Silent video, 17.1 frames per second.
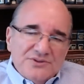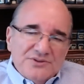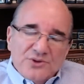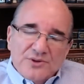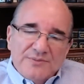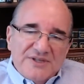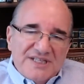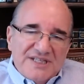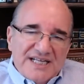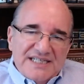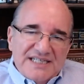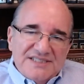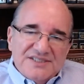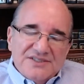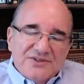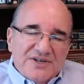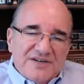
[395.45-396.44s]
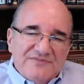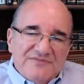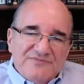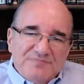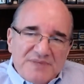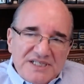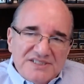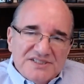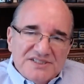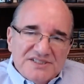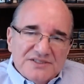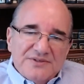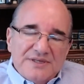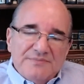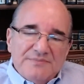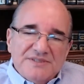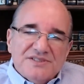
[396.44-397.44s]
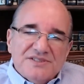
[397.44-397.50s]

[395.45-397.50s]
normalizing or have peace agreements.